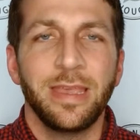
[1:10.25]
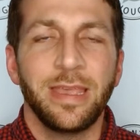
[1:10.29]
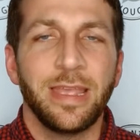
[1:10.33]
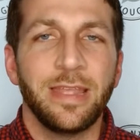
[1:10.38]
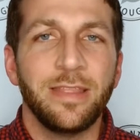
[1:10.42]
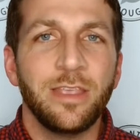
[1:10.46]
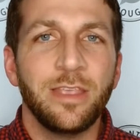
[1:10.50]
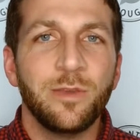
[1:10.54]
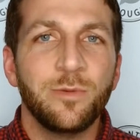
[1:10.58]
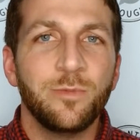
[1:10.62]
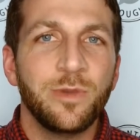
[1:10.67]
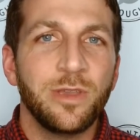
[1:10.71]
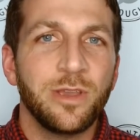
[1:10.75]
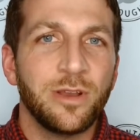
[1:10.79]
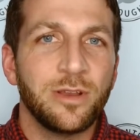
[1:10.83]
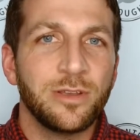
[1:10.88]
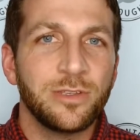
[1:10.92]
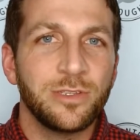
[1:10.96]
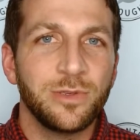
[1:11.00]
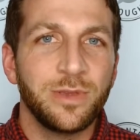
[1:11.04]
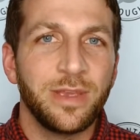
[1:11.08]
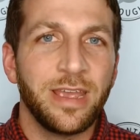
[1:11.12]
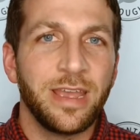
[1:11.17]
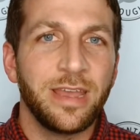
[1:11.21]
And then we
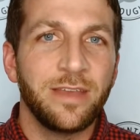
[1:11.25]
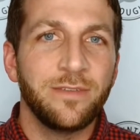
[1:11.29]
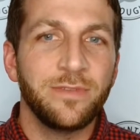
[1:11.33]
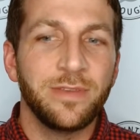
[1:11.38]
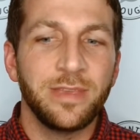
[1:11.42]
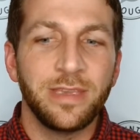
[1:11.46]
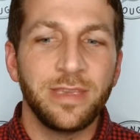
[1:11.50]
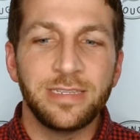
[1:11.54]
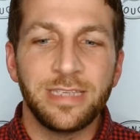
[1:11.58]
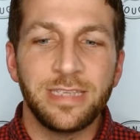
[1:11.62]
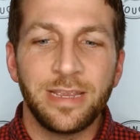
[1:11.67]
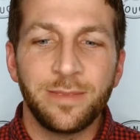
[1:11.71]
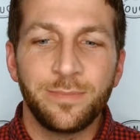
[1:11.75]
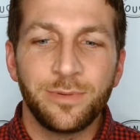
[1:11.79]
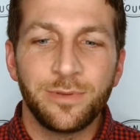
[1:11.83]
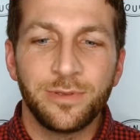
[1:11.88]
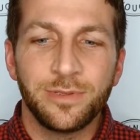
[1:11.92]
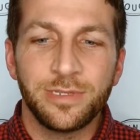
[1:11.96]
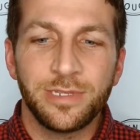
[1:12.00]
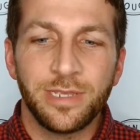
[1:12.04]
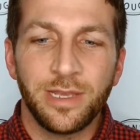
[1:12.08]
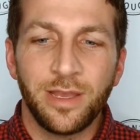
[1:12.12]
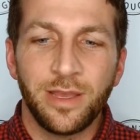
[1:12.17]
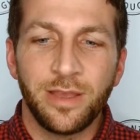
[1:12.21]
also have
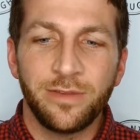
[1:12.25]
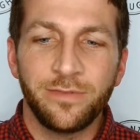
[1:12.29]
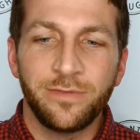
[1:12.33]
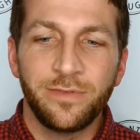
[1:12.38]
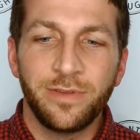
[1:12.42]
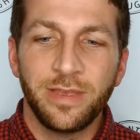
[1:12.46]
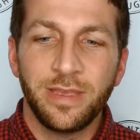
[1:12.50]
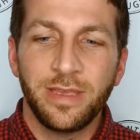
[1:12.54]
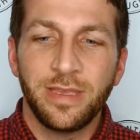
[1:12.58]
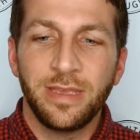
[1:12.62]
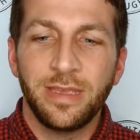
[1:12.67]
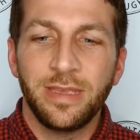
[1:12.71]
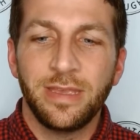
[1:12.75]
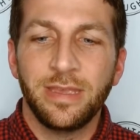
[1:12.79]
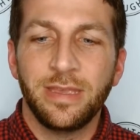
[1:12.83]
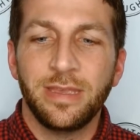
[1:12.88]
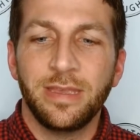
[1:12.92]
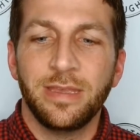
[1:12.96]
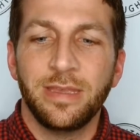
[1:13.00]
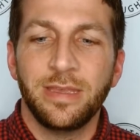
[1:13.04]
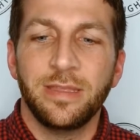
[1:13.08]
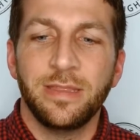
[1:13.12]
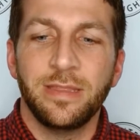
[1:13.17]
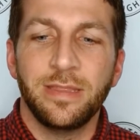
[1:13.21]
examples of
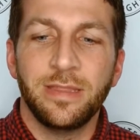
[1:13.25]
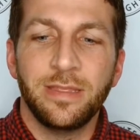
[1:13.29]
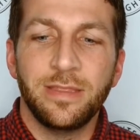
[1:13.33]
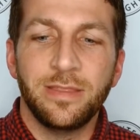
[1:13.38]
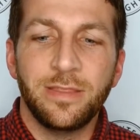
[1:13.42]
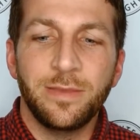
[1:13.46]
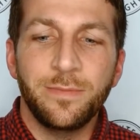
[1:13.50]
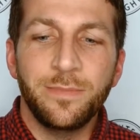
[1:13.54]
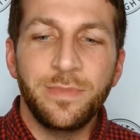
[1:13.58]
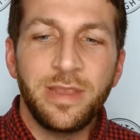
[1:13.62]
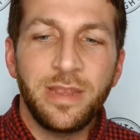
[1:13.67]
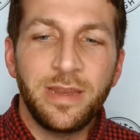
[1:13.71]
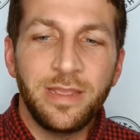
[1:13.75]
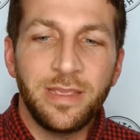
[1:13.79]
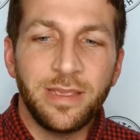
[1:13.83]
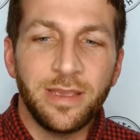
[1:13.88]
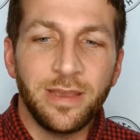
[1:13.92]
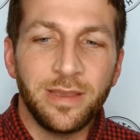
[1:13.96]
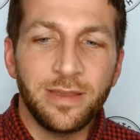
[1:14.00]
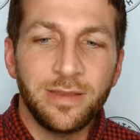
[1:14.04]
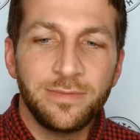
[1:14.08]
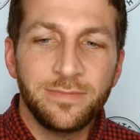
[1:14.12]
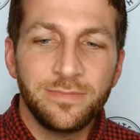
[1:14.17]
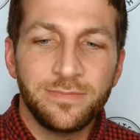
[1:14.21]
the
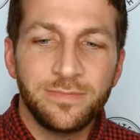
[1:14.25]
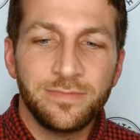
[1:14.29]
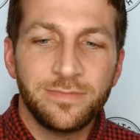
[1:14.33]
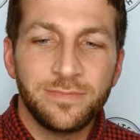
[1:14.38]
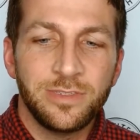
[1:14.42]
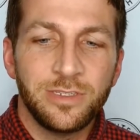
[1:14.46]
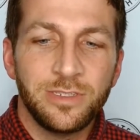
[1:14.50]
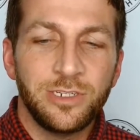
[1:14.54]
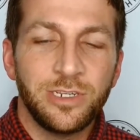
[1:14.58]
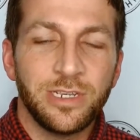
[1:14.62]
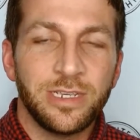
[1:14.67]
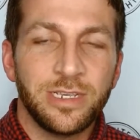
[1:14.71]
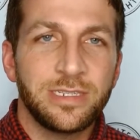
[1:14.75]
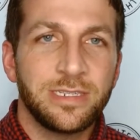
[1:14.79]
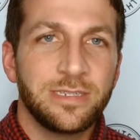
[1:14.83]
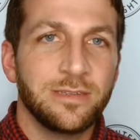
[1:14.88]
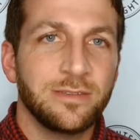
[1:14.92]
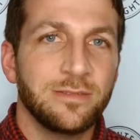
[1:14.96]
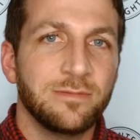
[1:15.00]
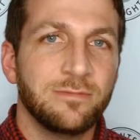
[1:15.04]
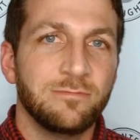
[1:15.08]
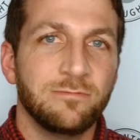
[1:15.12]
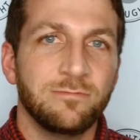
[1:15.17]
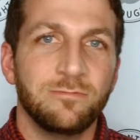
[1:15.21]
media just
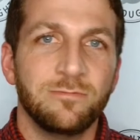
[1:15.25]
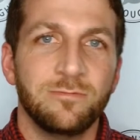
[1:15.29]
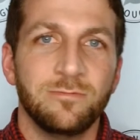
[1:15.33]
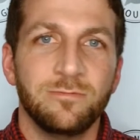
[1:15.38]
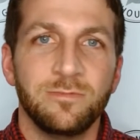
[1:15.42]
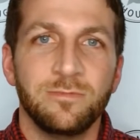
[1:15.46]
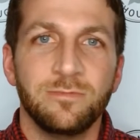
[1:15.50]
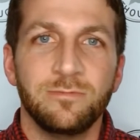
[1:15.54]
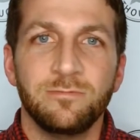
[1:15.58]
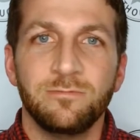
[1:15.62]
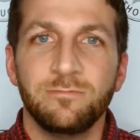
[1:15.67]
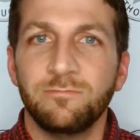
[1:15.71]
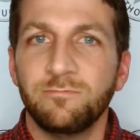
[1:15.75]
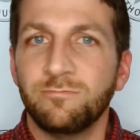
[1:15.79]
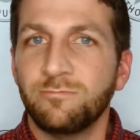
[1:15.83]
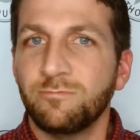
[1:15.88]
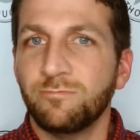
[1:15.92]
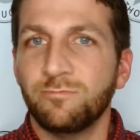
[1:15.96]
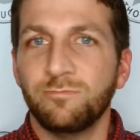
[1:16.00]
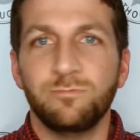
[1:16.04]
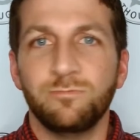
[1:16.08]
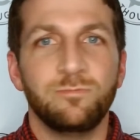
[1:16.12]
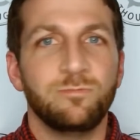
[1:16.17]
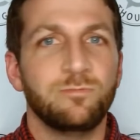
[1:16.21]

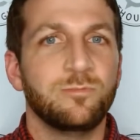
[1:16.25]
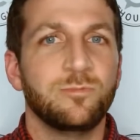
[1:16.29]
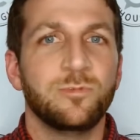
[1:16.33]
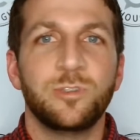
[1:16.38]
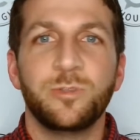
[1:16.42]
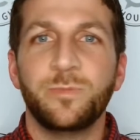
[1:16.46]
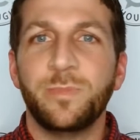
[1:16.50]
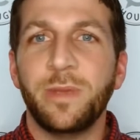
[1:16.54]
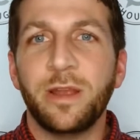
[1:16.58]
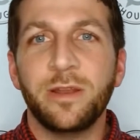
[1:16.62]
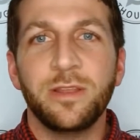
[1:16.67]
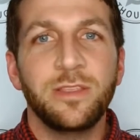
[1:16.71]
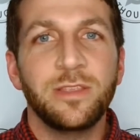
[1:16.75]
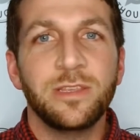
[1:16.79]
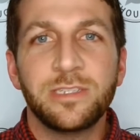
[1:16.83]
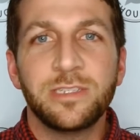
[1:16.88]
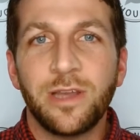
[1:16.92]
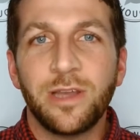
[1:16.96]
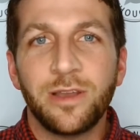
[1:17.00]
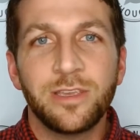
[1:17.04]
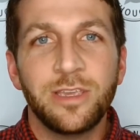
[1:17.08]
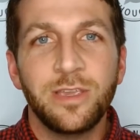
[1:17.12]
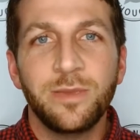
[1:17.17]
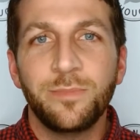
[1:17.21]
spouting the
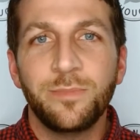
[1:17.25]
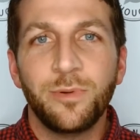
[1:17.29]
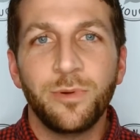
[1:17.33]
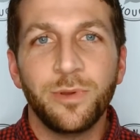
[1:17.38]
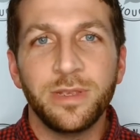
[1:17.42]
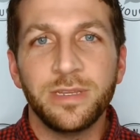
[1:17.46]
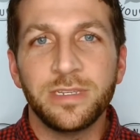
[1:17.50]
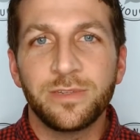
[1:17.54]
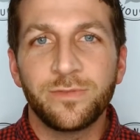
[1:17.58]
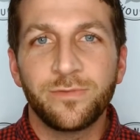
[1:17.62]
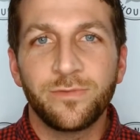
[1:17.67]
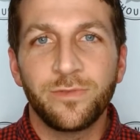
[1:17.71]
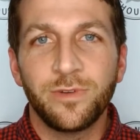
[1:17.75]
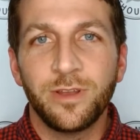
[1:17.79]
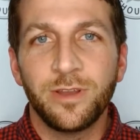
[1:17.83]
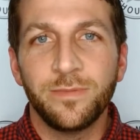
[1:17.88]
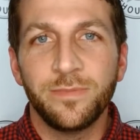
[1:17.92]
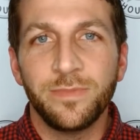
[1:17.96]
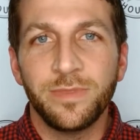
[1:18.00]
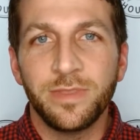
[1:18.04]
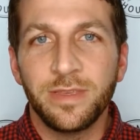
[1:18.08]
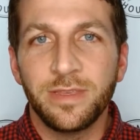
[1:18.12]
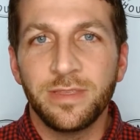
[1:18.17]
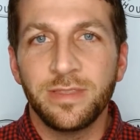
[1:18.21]
talking points
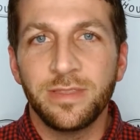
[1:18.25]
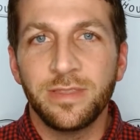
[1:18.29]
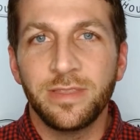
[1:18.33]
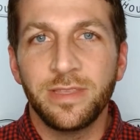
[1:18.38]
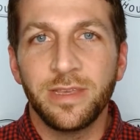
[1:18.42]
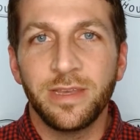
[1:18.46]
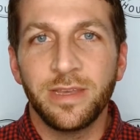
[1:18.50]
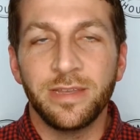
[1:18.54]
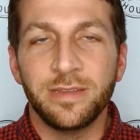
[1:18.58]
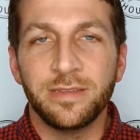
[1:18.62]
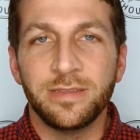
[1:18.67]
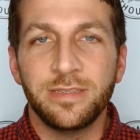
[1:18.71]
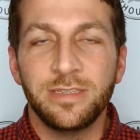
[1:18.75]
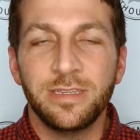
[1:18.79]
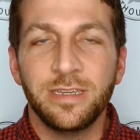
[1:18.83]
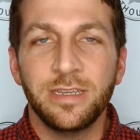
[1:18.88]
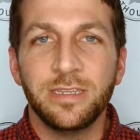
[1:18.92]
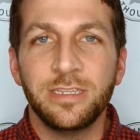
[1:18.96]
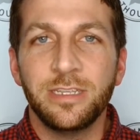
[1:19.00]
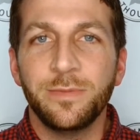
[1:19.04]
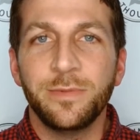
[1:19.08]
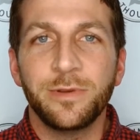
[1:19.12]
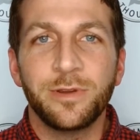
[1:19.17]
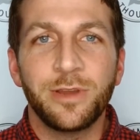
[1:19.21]
from the
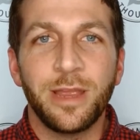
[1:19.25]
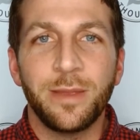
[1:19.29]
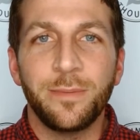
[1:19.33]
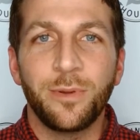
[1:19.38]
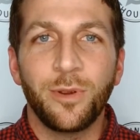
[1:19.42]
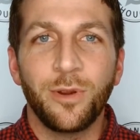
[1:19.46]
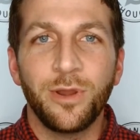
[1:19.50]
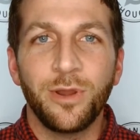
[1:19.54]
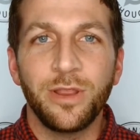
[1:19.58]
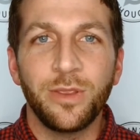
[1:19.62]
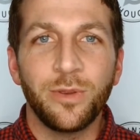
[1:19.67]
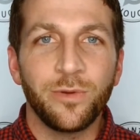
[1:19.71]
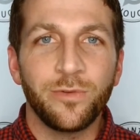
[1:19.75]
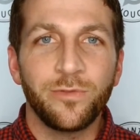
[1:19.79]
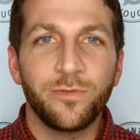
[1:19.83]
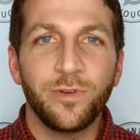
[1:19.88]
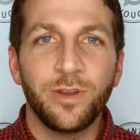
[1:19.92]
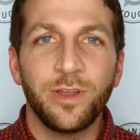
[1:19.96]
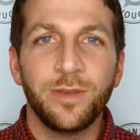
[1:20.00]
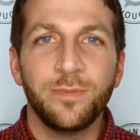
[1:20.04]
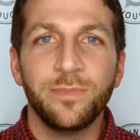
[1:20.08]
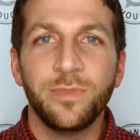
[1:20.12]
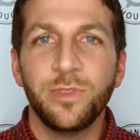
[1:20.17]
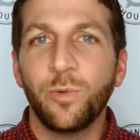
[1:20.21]
Democrat Party or
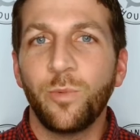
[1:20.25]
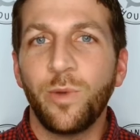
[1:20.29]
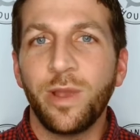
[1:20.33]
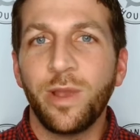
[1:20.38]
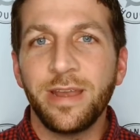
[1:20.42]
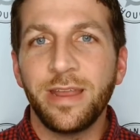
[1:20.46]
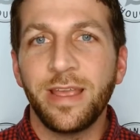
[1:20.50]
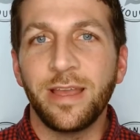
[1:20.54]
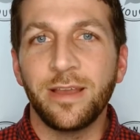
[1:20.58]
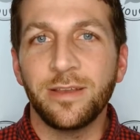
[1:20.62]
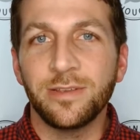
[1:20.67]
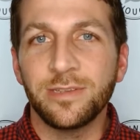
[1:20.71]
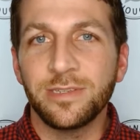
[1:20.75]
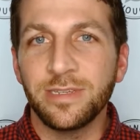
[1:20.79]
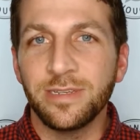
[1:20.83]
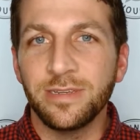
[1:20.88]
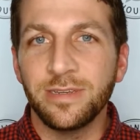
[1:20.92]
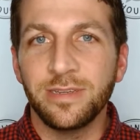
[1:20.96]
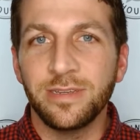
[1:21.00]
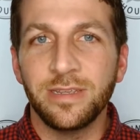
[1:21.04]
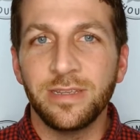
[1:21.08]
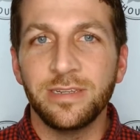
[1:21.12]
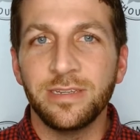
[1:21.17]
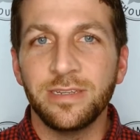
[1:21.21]
from the White House
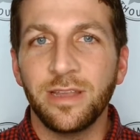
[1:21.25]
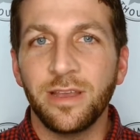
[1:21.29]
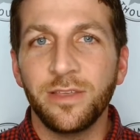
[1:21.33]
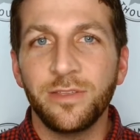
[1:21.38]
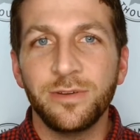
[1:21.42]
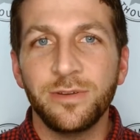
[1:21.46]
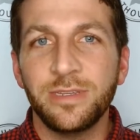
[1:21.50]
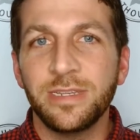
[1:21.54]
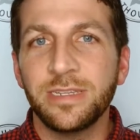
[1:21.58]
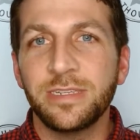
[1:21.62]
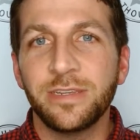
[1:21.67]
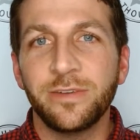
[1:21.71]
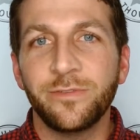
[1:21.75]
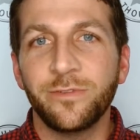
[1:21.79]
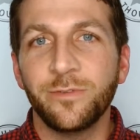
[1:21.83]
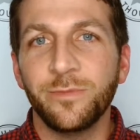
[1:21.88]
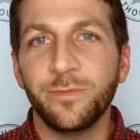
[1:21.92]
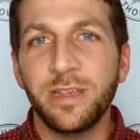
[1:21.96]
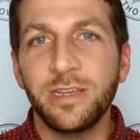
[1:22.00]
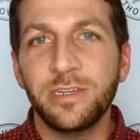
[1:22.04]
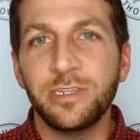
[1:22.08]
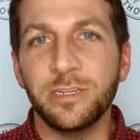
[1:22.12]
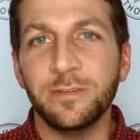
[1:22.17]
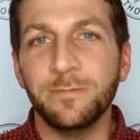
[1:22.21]
and other
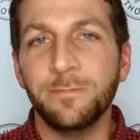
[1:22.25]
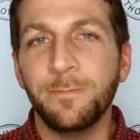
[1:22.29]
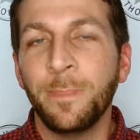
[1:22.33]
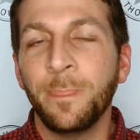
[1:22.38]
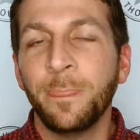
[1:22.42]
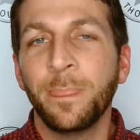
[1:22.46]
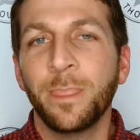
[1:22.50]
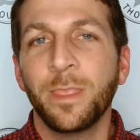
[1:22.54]
disinformation.